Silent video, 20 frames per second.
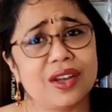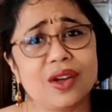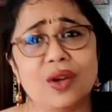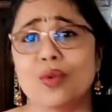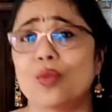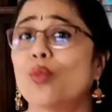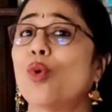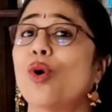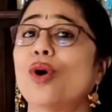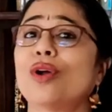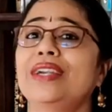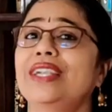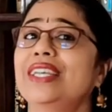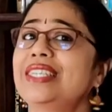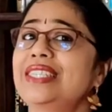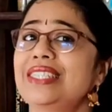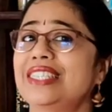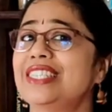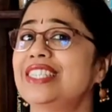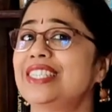What
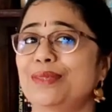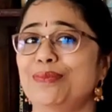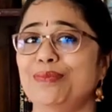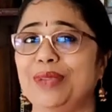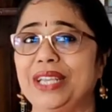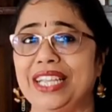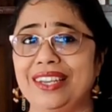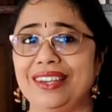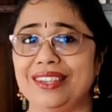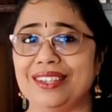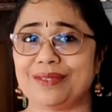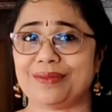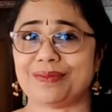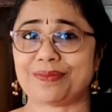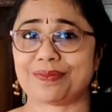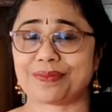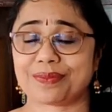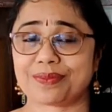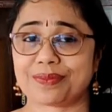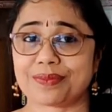does this mean?
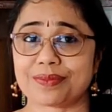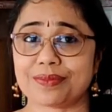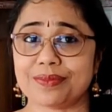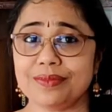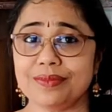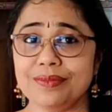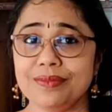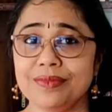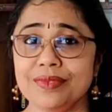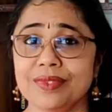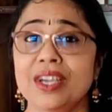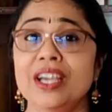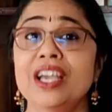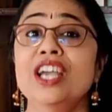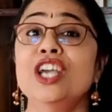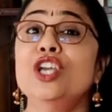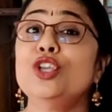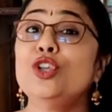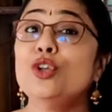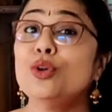
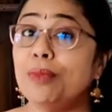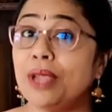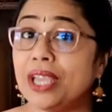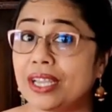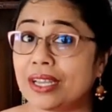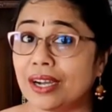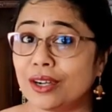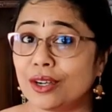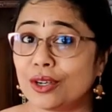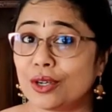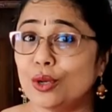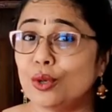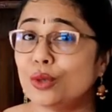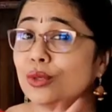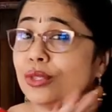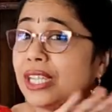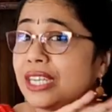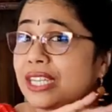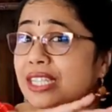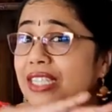You may conclude that a